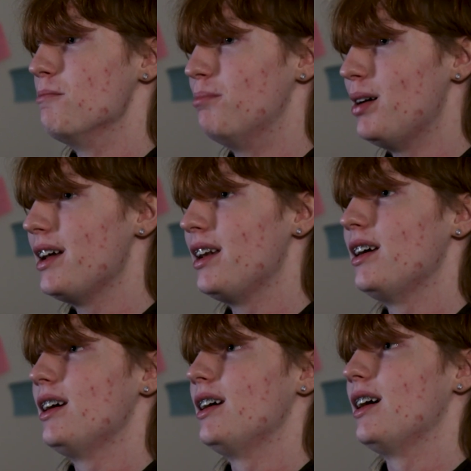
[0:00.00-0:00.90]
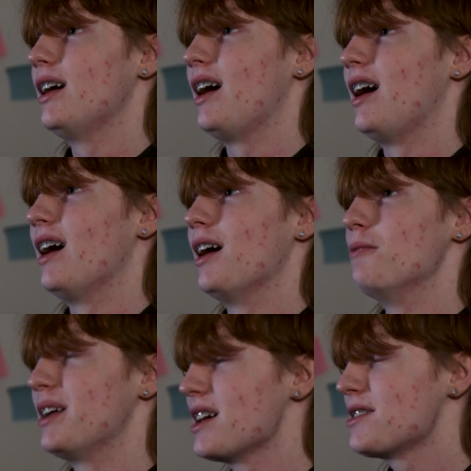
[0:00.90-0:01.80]
but
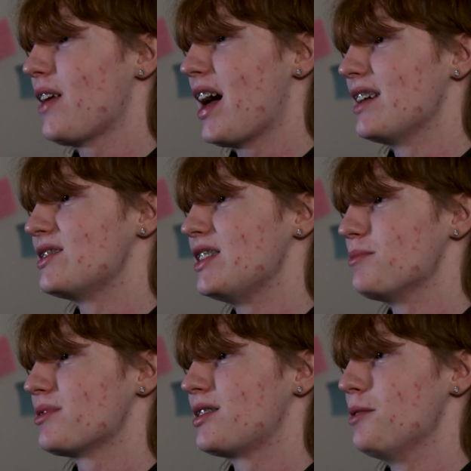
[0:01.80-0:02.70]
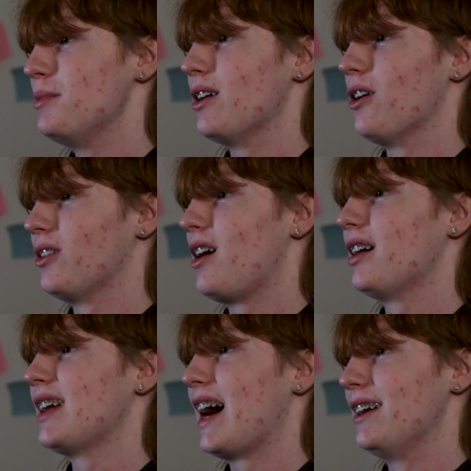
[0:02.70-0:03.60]
because of that, it seems to be a
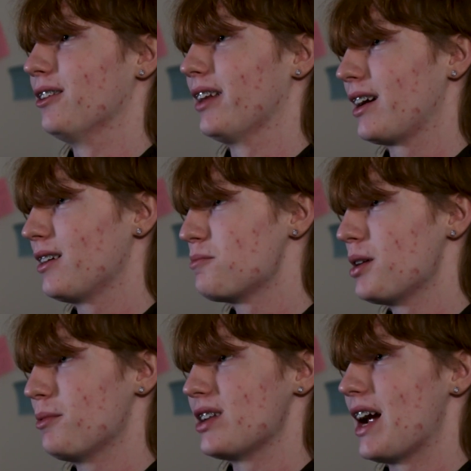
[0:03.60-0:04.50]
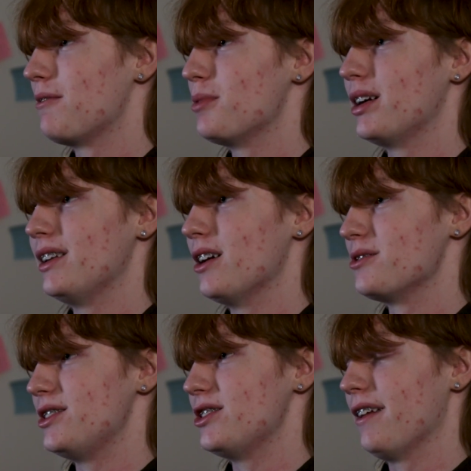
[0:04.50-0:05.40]
lot tighter. Like pretty much everybody
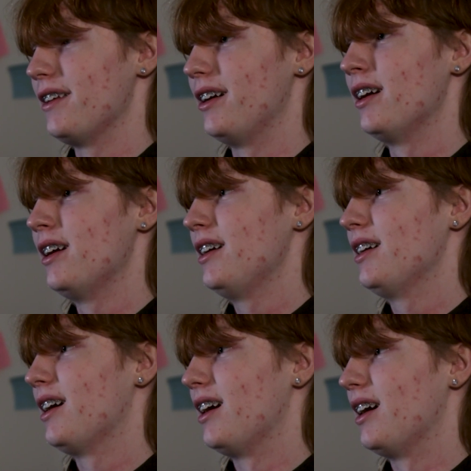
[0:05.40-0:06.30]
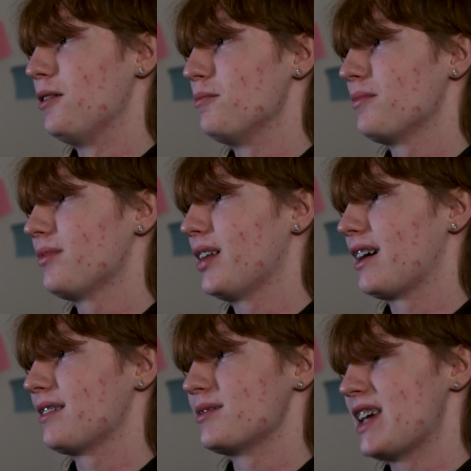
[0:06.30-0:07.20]
knows each other.
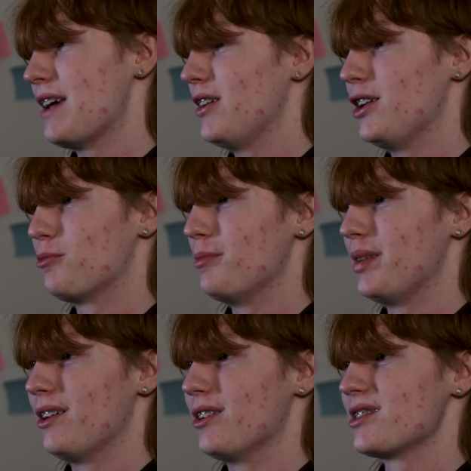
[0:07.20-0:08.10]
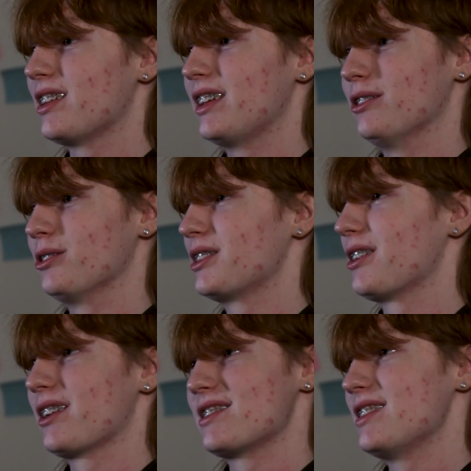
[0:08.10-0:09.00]
Like skate video premieres, you're
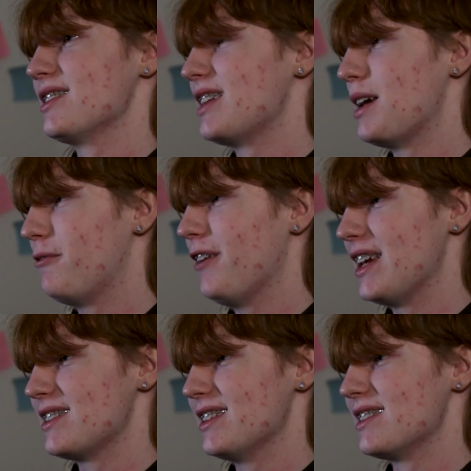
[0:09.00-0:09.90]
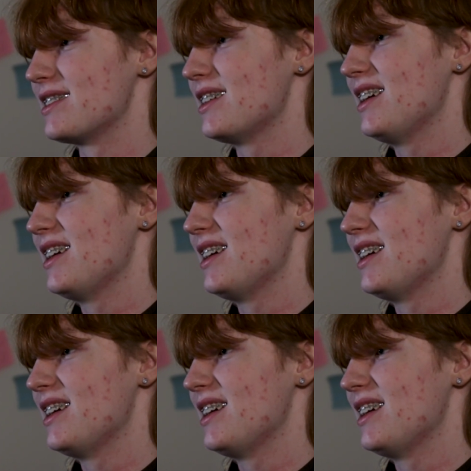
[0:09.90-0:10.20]
going to see the same faces.